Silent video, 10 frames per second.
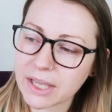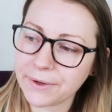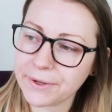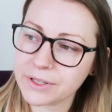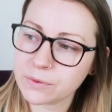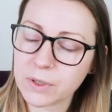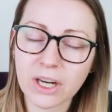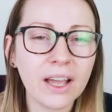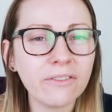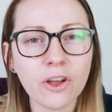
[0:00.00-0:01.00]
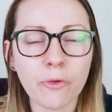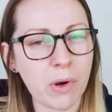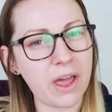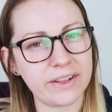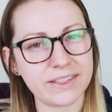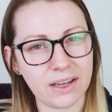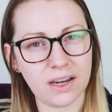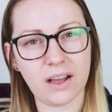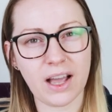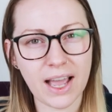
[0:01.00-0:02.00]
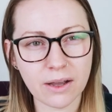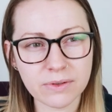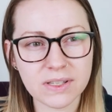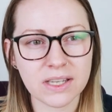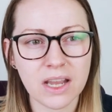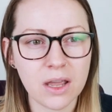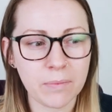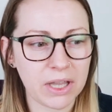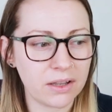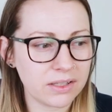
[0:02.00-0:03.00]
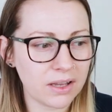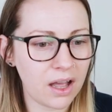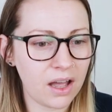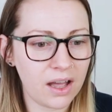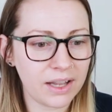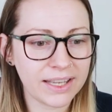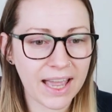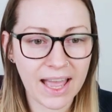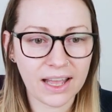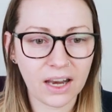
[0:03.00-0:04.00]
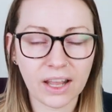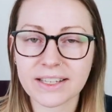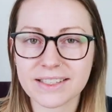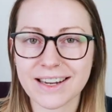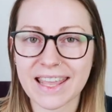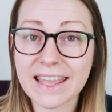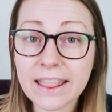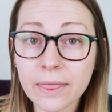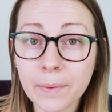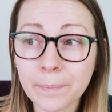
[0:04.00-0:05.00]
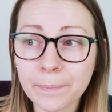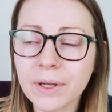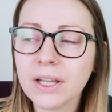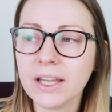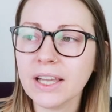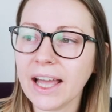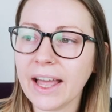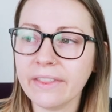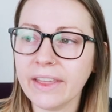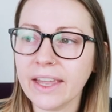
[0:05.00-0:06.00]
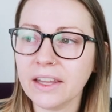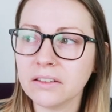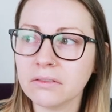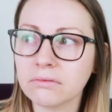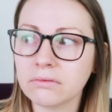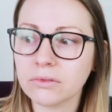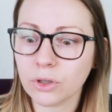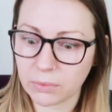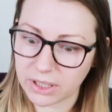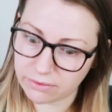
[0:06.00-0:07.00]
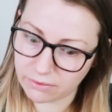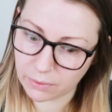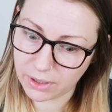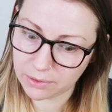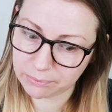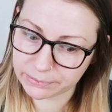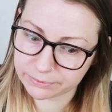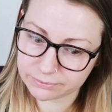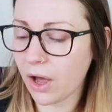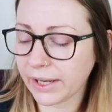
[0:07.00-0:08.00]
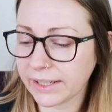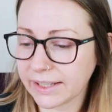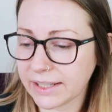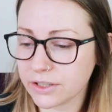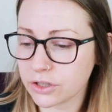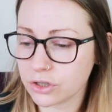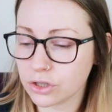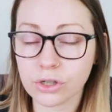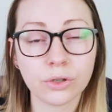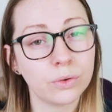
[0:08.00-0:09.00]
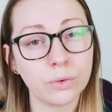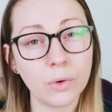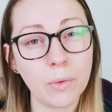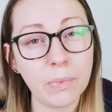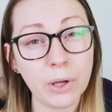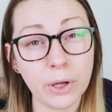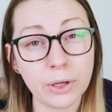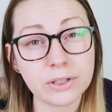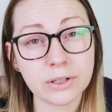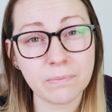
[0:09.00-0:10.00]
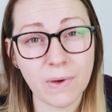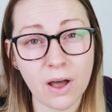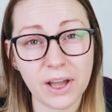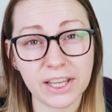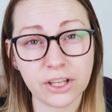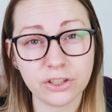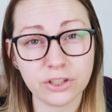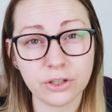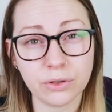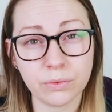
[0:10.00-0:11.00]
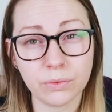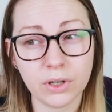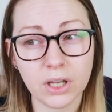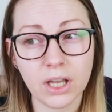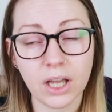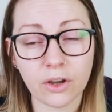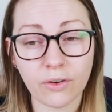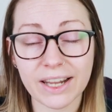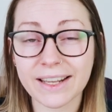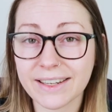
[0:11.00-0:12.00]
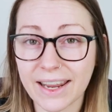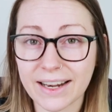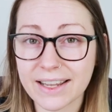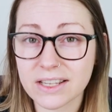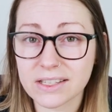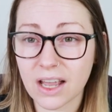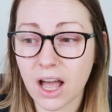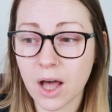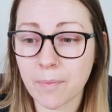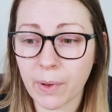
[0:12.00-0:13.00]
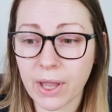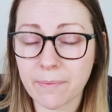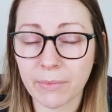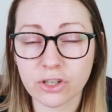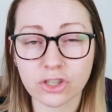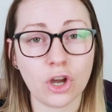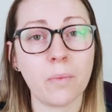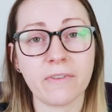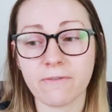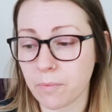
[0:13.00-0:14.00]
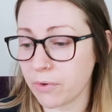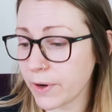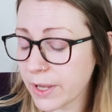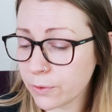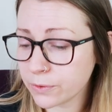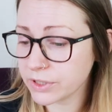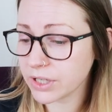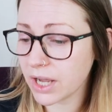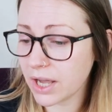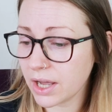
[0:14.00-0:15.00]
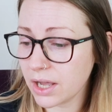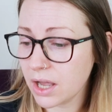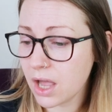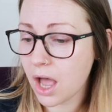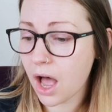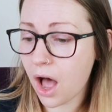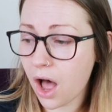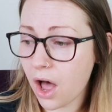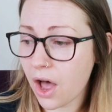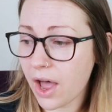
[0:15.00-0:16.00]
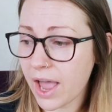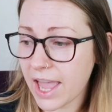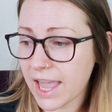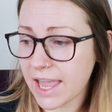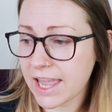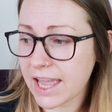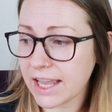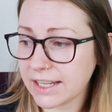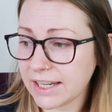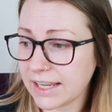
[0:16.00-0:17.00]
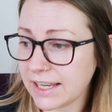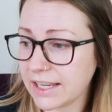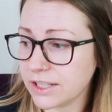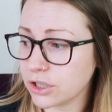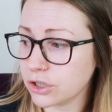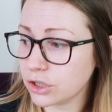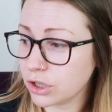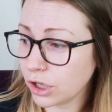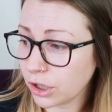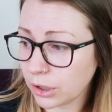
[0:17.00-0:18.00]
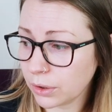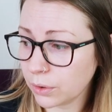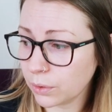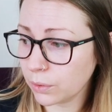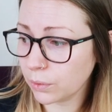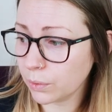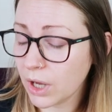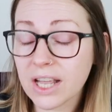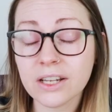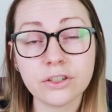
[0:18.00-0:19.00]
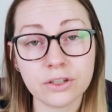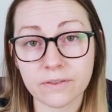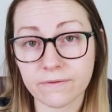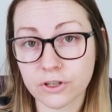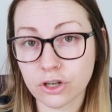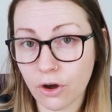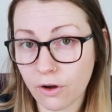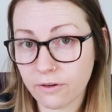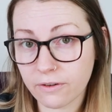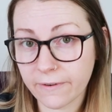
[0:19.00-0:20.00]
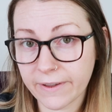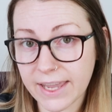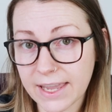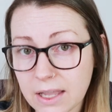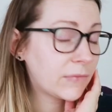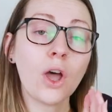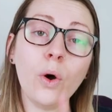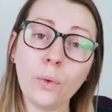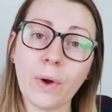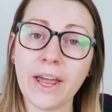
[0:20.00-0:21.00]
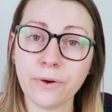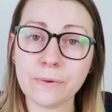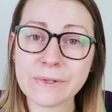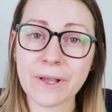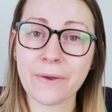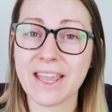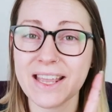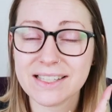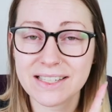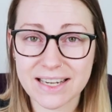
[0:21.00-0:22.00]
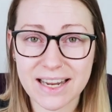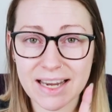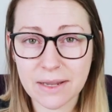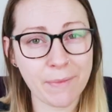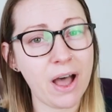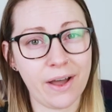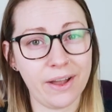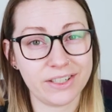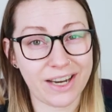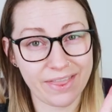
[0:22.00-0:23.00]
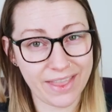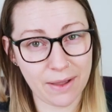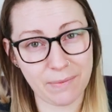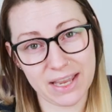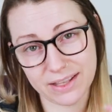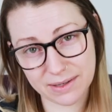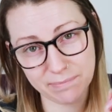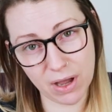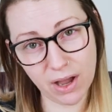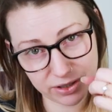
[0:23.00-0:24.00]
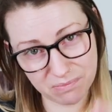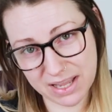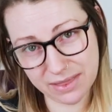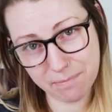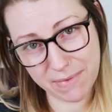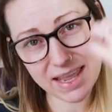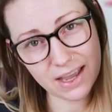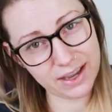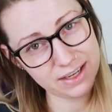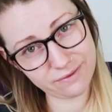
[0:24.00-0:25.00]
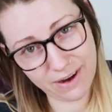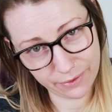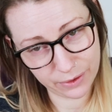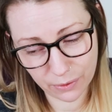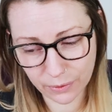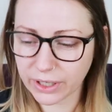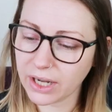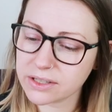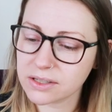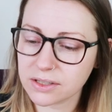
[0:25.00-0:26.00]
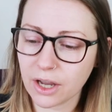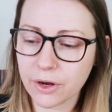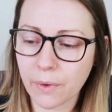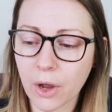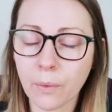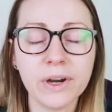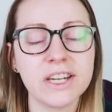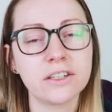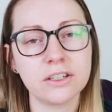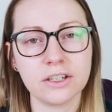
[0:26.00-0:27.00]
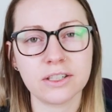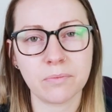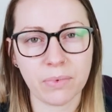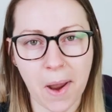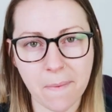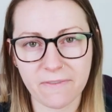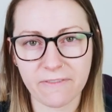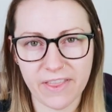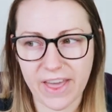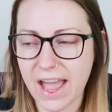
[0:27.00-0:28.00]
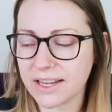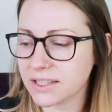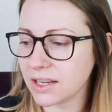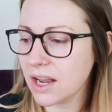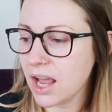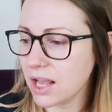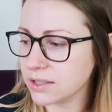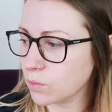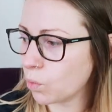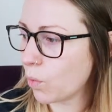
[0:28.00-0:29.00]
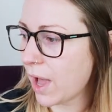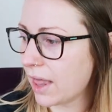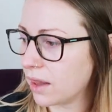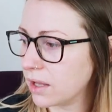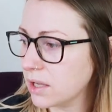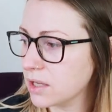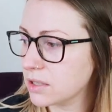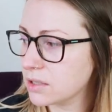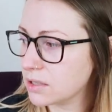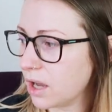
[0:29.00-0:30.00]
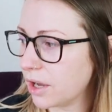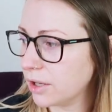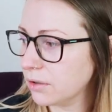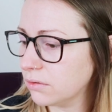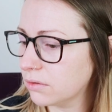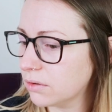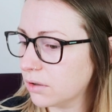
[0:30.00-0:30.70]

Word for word: because we don't have a lot of plants in our house because our cat likes to eat them and then normally throw up. I need to put my new acrylic necklace up in my shop for pre-order. I need to do some photography. Oh, and also it is nearly March, and that means March Meet The Maker is round the corner. So I wanted to do some prep for that as well. So